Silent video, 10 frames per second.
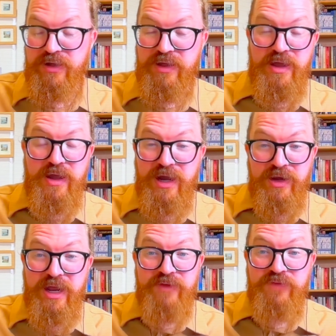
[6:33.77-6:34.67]

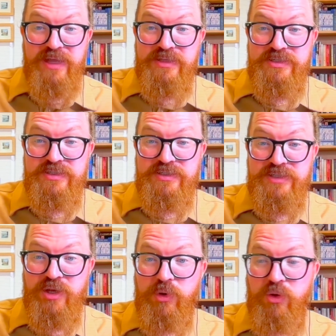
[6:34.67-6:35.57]
I don't have the
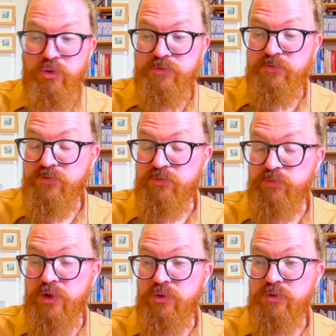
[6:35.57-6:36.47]
answers. We're
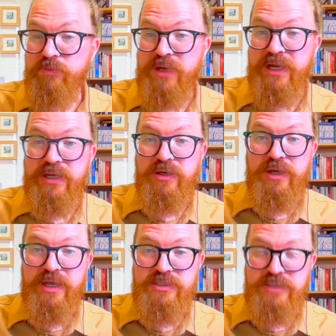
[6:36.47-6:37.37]
all banging
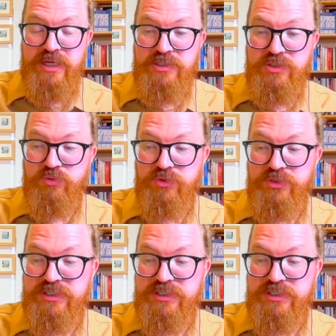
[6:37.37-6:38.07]
our heads against the wall.